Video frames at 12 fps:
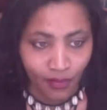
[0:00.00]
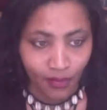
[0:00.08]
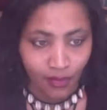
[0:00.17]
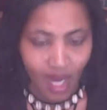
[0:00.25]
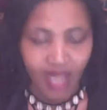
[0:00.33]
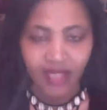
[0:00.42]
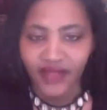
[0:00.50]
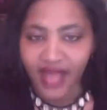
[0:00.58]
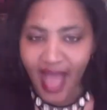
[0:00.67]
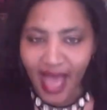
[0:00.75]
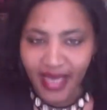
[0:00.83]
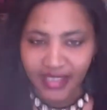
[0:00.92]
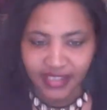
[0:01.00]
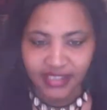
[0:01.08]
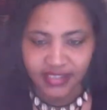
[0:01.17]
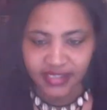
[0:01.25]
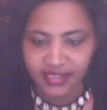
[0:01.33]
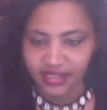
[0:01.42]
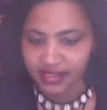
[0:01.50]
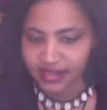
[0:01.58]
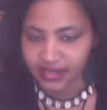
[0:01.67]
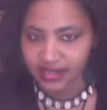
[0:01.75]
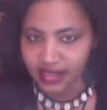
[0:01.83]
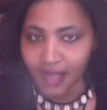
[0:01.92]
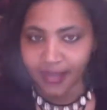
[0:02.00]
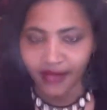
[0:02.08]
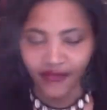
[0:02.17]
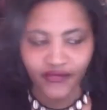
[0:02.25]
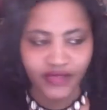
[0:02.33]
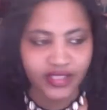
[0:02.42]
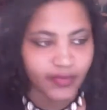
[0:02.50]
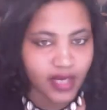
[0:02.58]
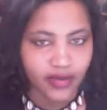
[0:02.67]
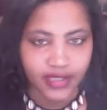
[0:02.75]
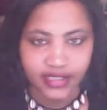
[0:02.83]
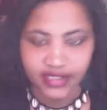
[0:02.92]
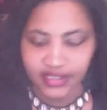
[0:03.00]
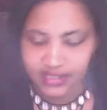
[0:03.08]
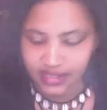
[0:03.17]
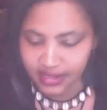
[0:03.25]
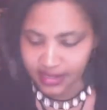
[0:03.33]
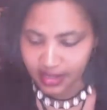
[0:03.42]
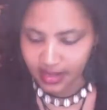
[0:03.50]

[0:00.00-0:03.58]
of the goddesses, all of the spirits,